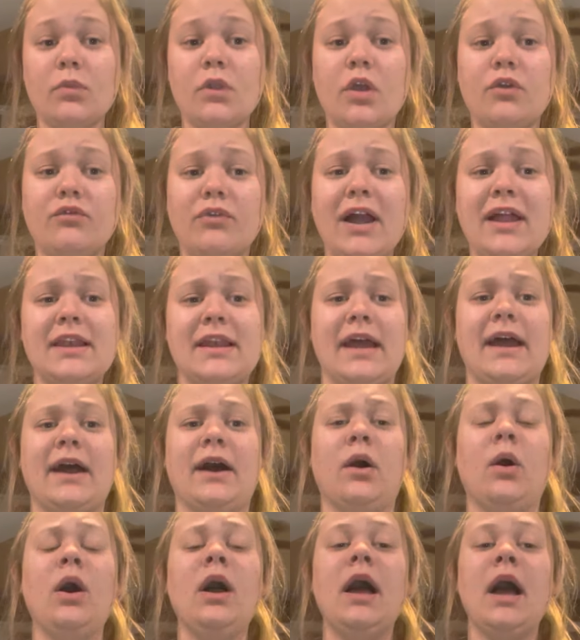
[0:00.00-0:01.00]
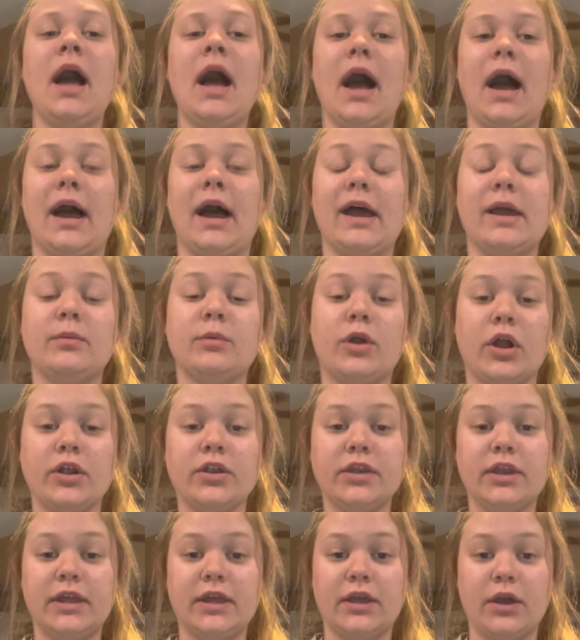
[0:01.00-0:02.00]
Right now, I am
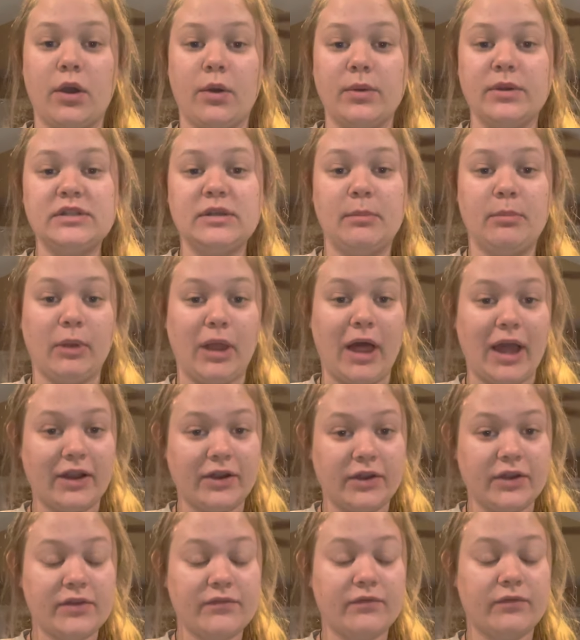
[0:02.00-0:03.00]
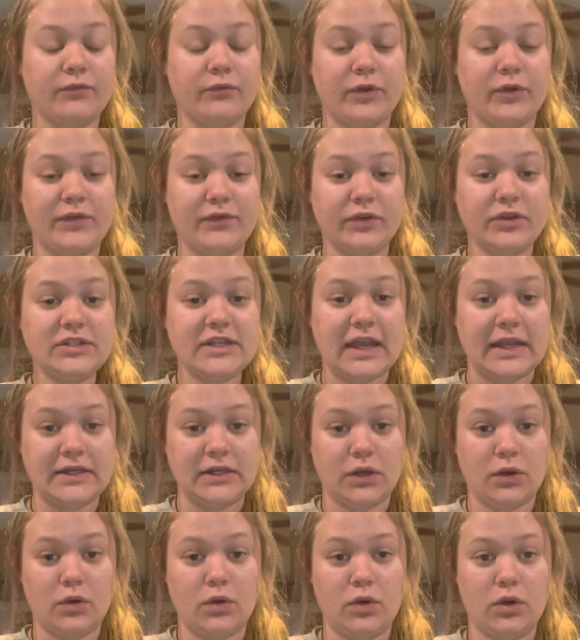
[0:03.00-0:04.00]
currently going to Black River
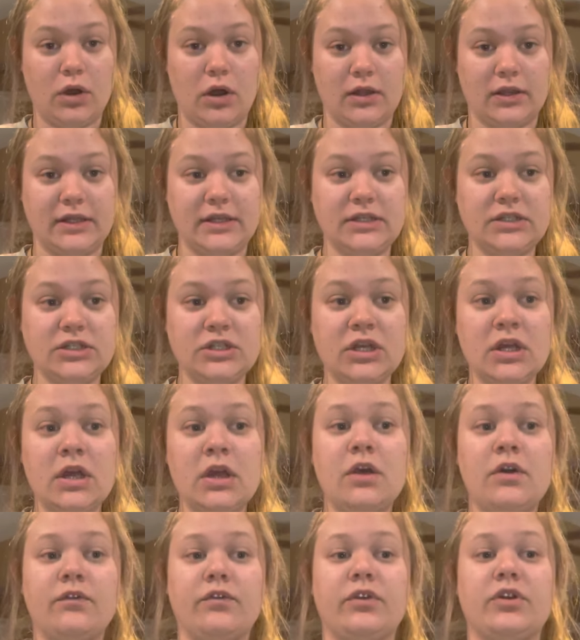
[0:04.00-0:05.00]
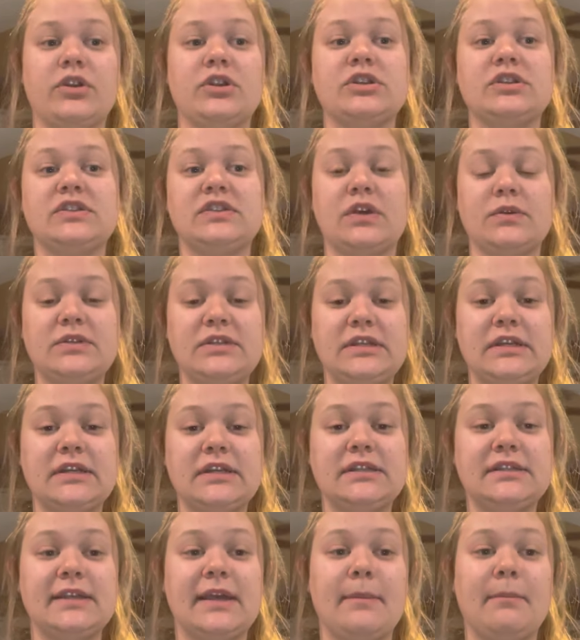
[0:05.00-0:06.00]
Technical College for an
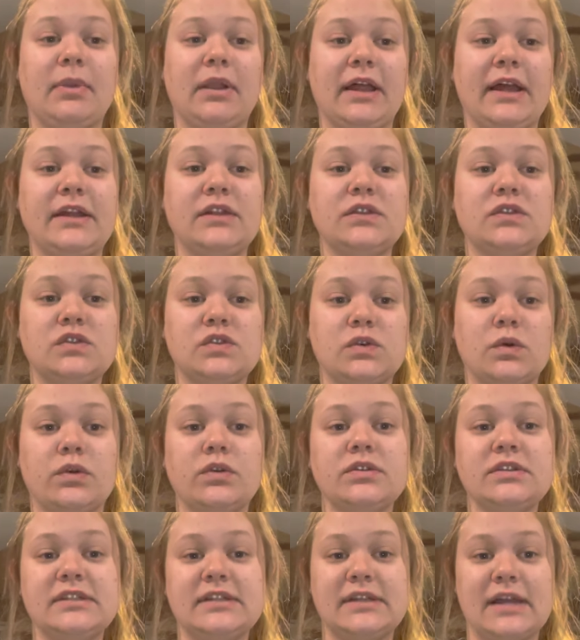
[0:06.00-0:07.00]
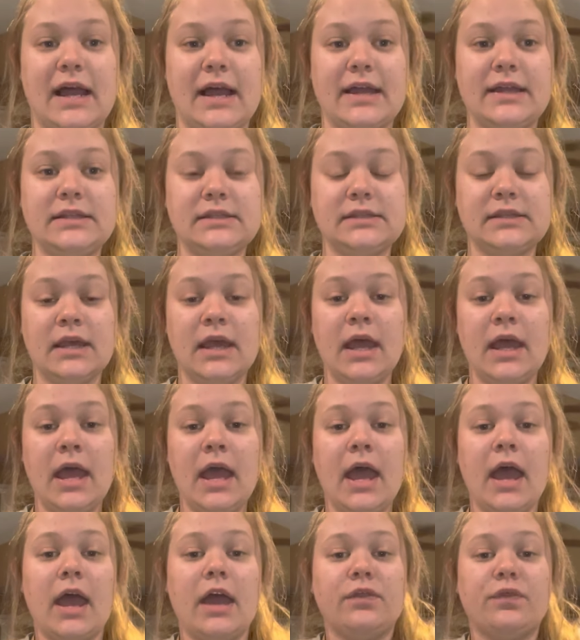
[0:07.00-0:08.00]
Associate's in Plant and Soil Science,
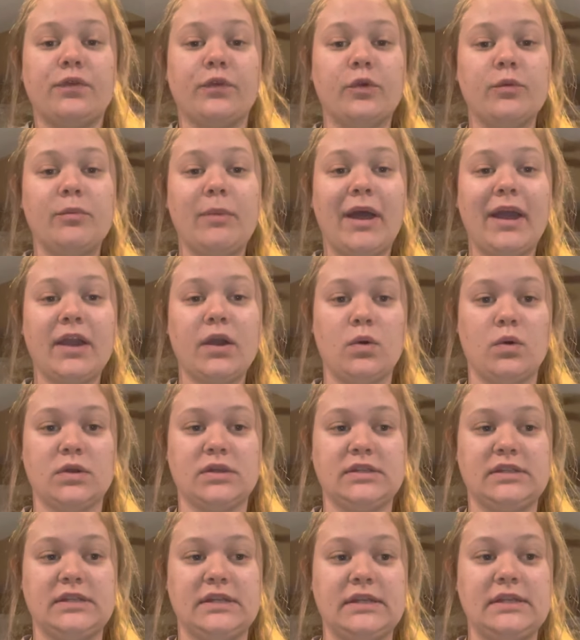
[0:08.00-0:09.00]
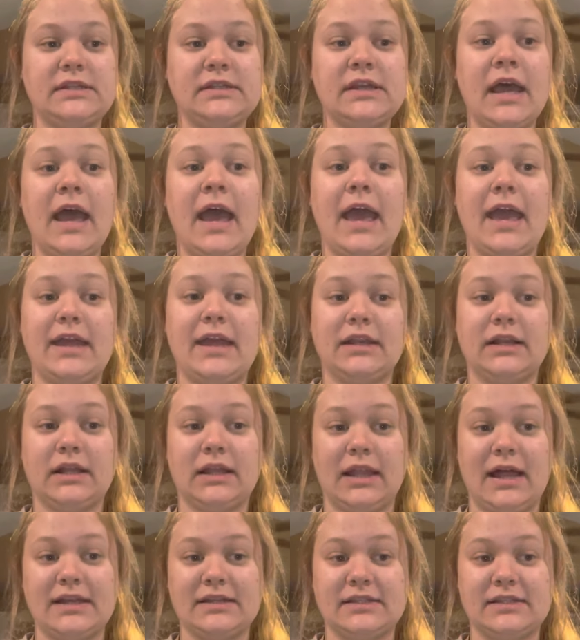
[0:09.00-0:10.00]
and through my courses and
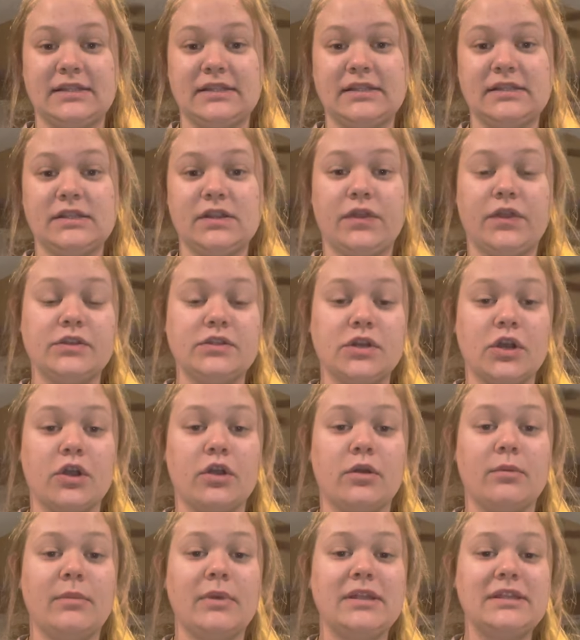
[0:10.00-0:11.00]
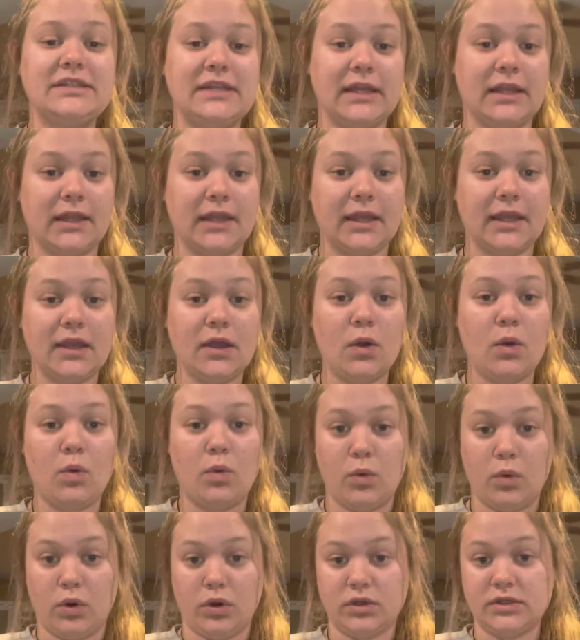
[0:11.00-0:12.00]
classes, the term tilling
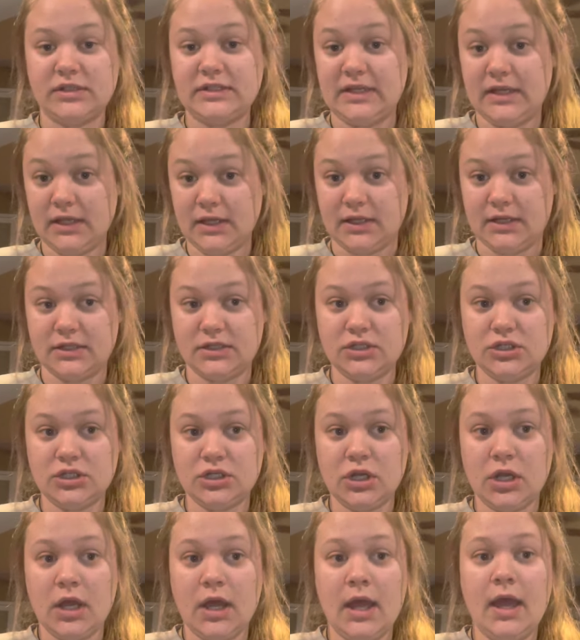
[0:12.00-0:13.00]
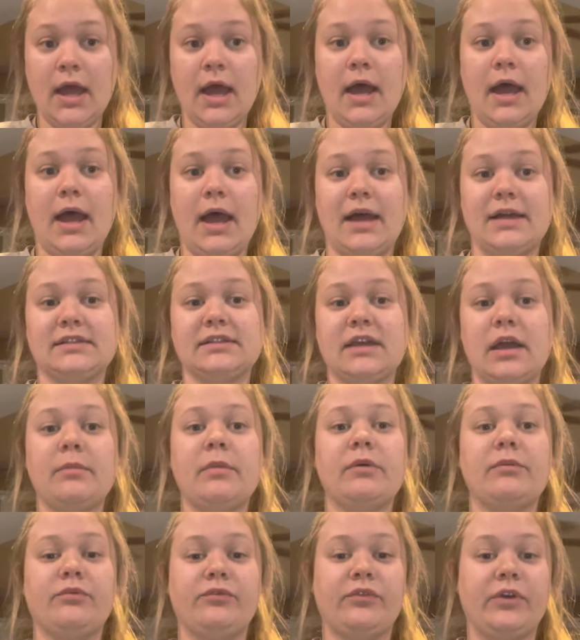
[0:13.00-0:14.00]
or tillage has come
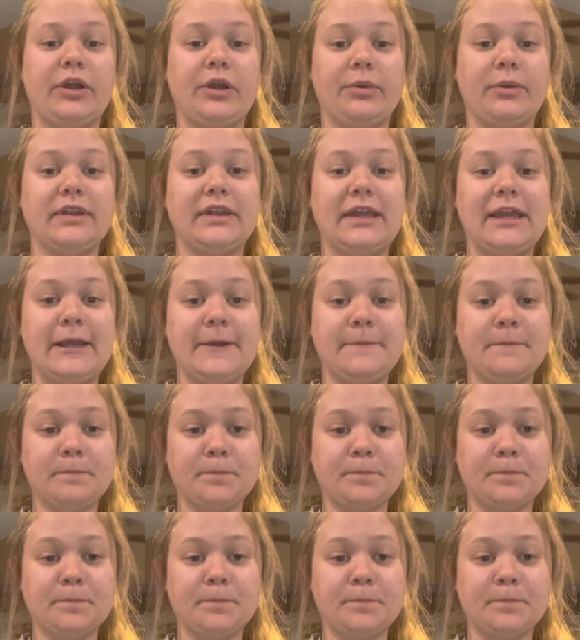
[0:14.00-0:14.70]
up frequently.